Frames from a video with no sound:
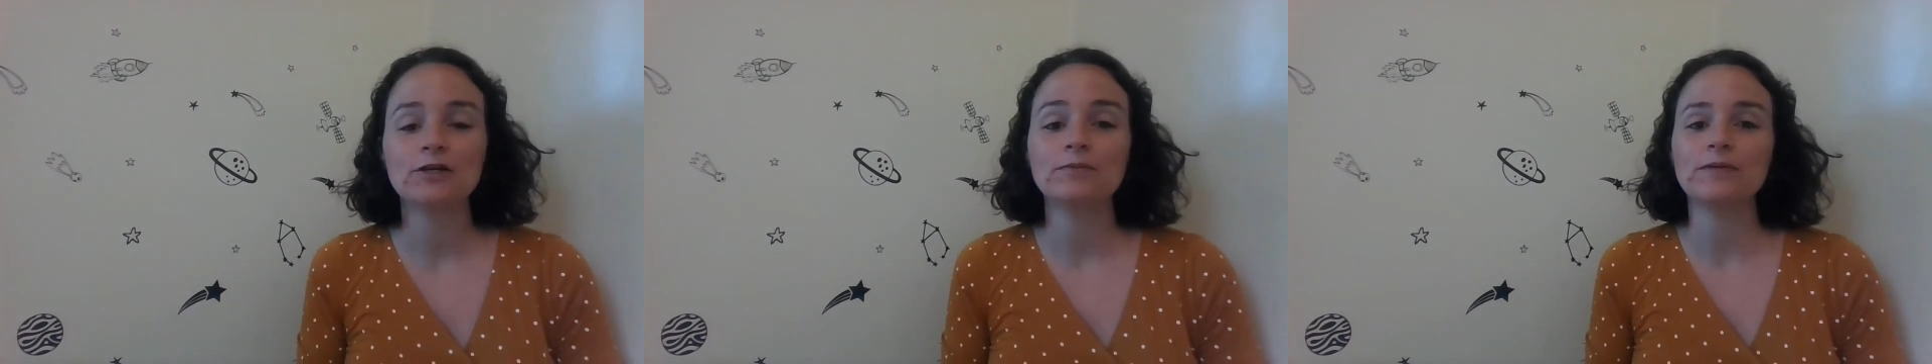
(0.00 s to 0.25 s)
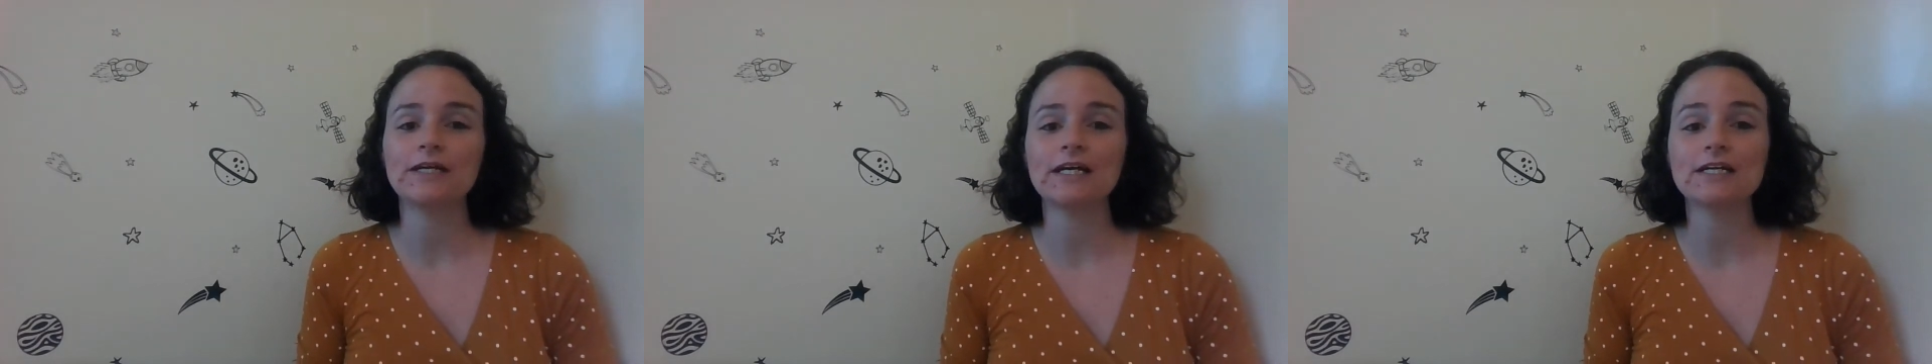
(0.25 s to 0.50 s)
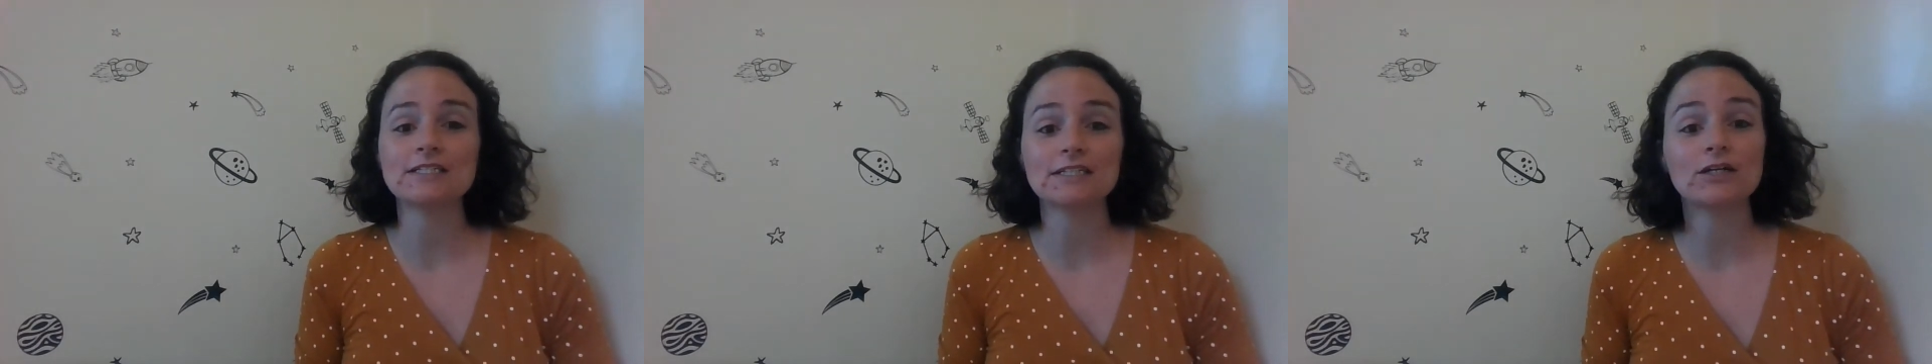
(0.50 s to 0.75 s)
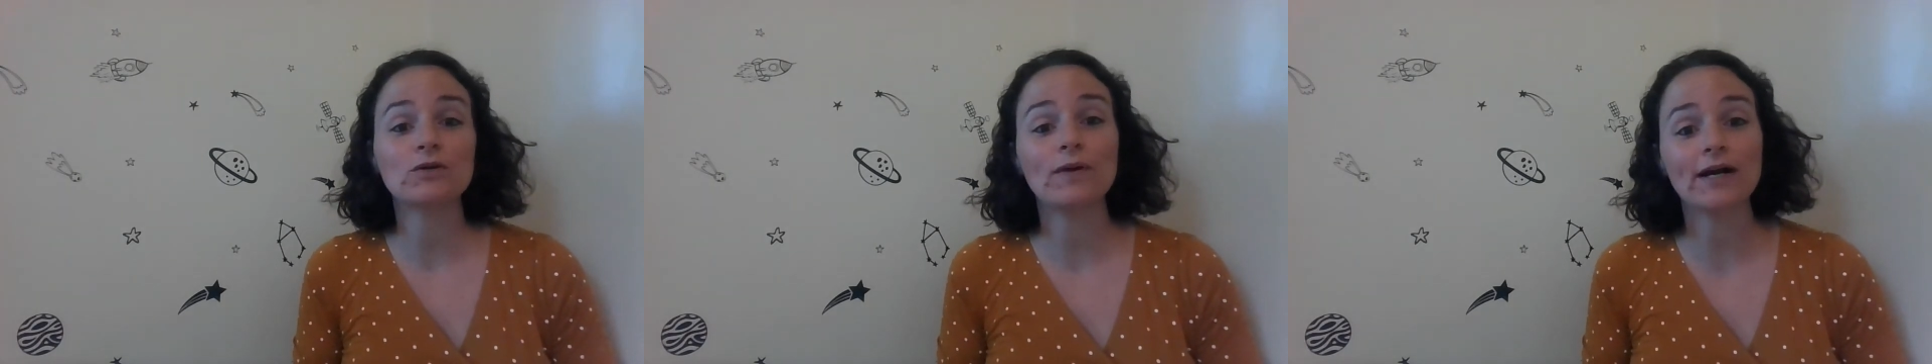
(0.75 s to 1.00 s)
because
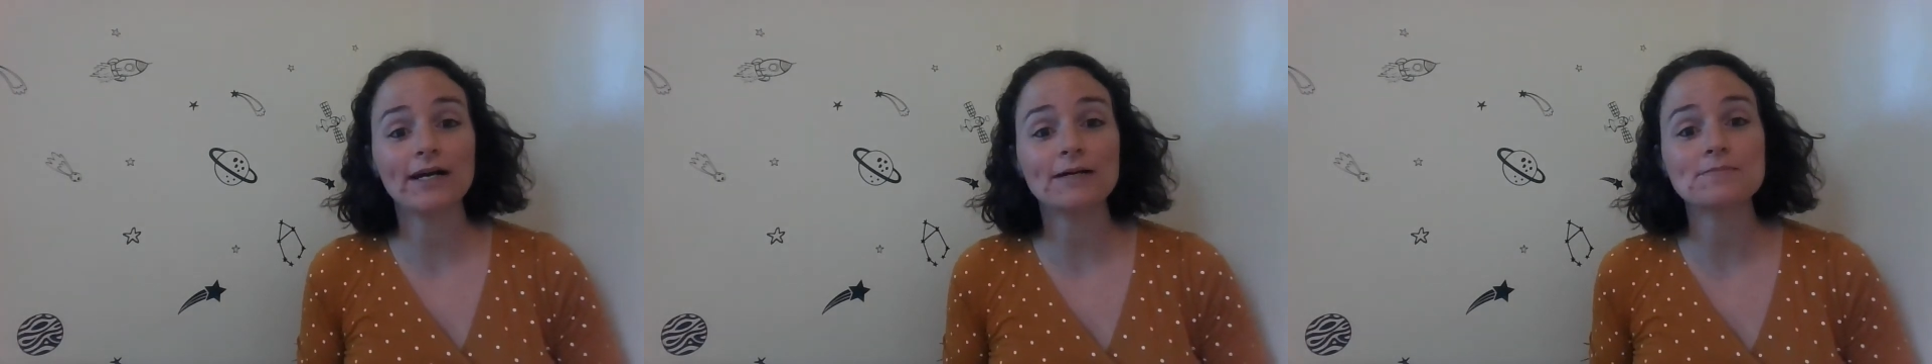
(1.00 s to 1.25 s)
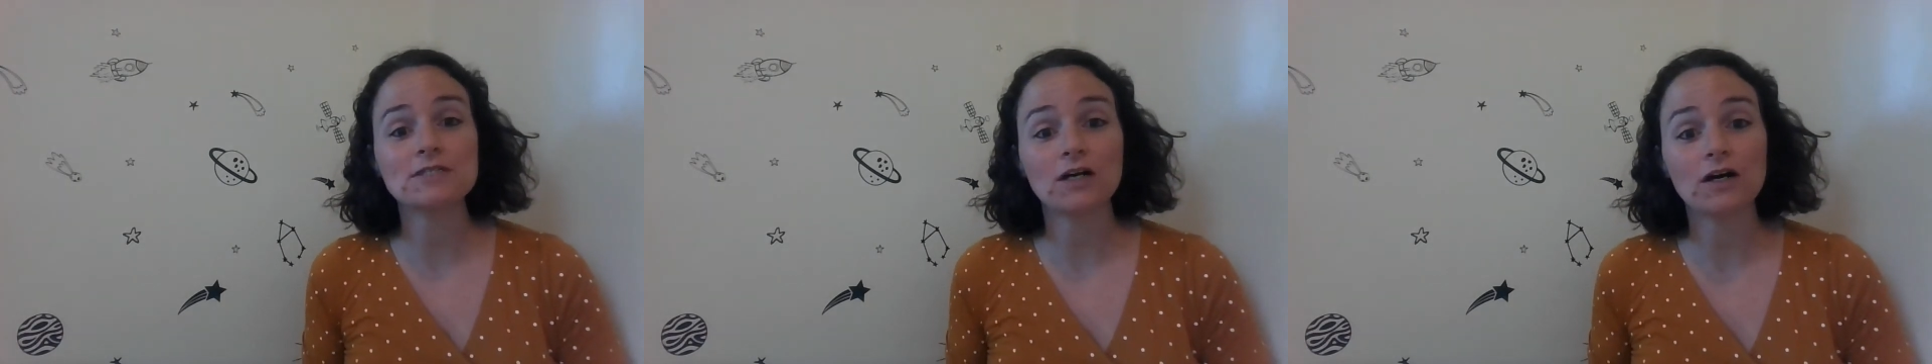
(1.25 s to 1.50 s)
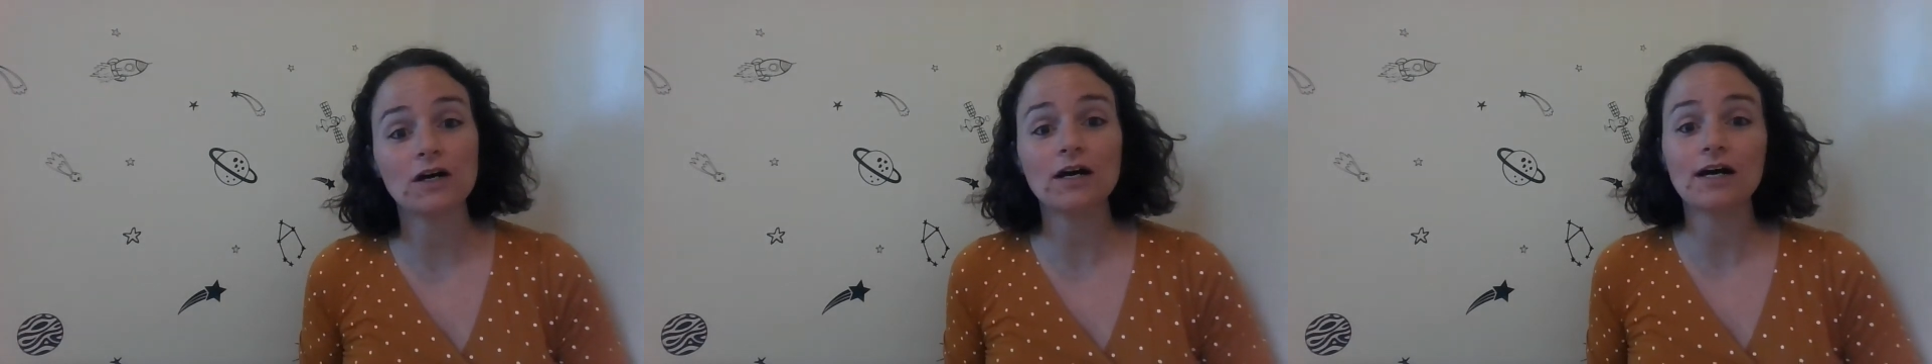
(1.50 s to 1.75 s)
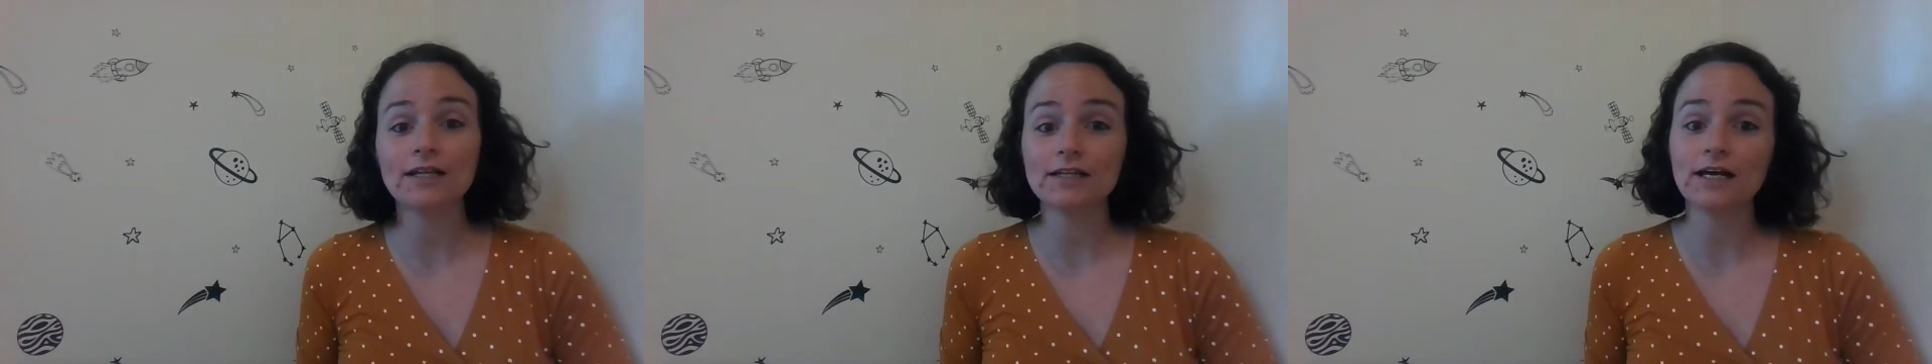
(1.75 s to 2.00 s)
aquariums are
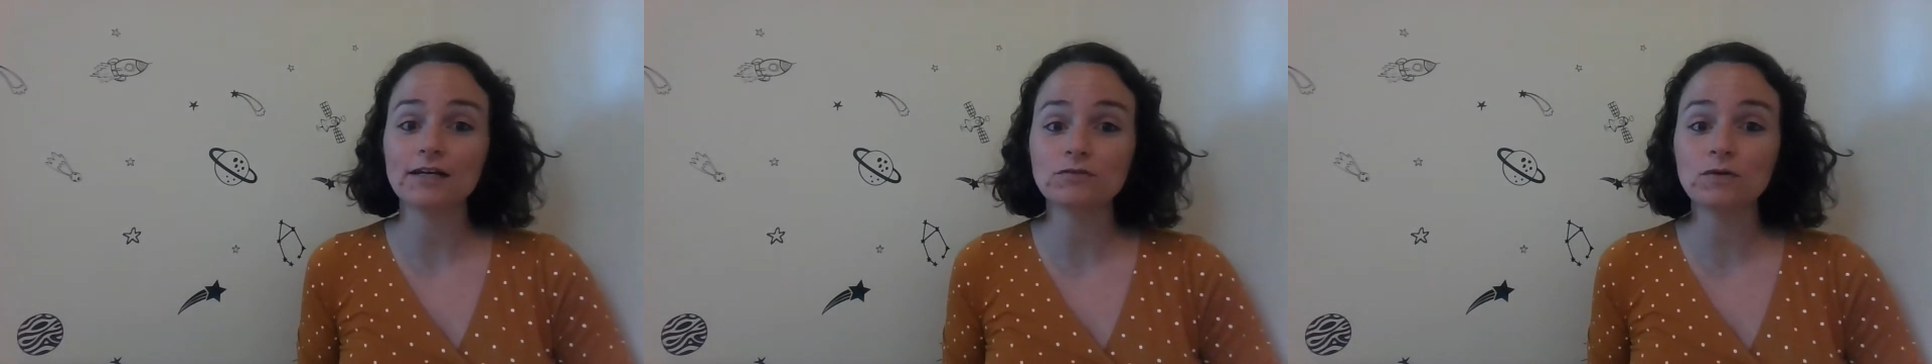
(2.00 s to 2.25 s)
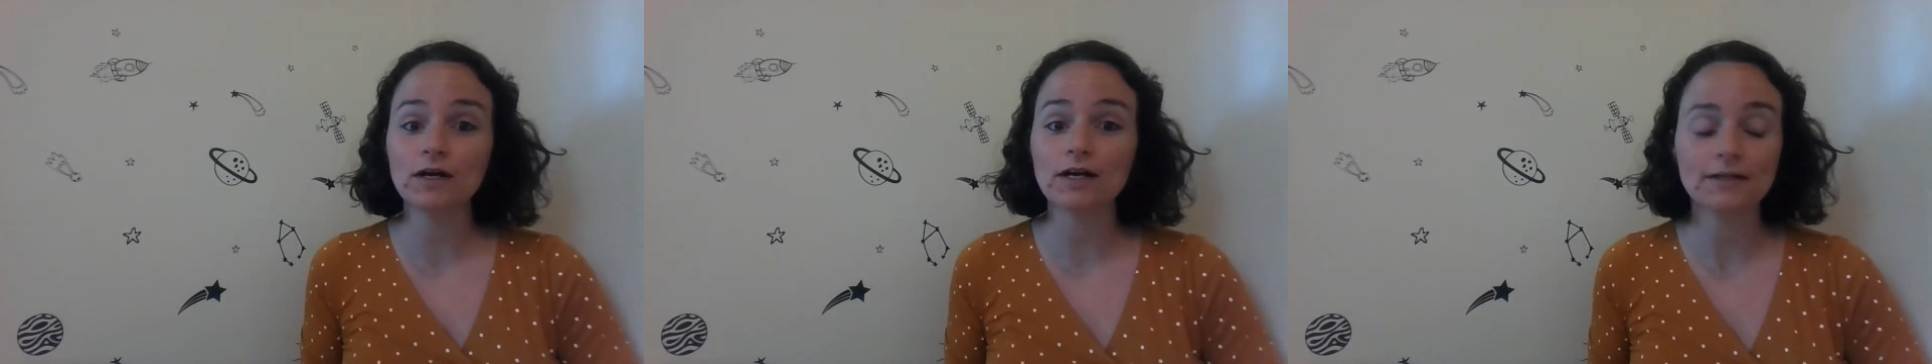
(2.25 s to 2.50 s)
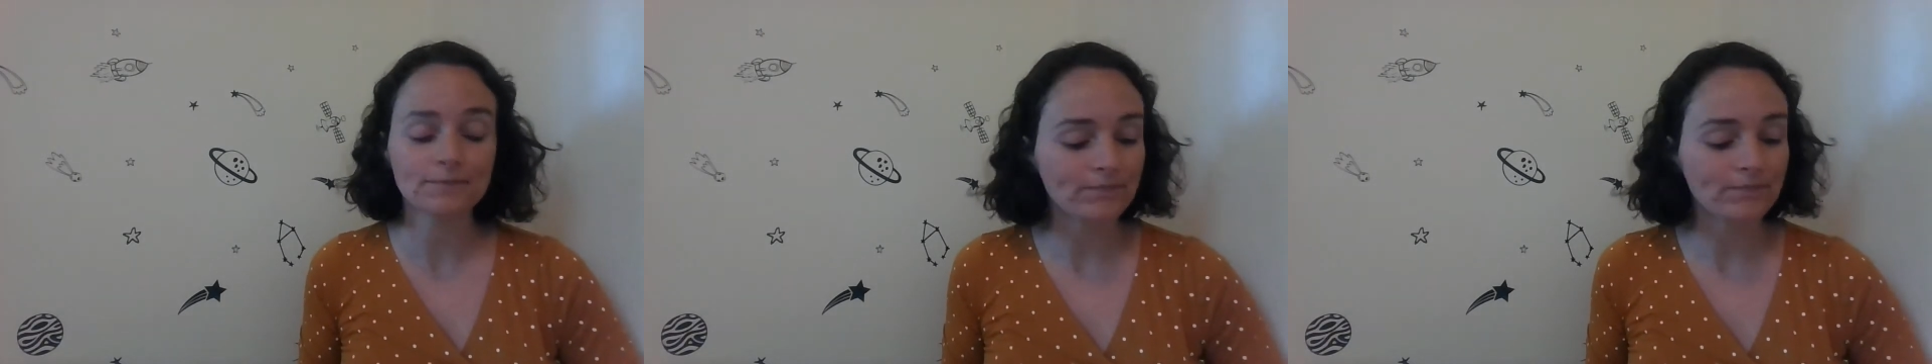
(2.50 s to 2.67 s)
a lot of work.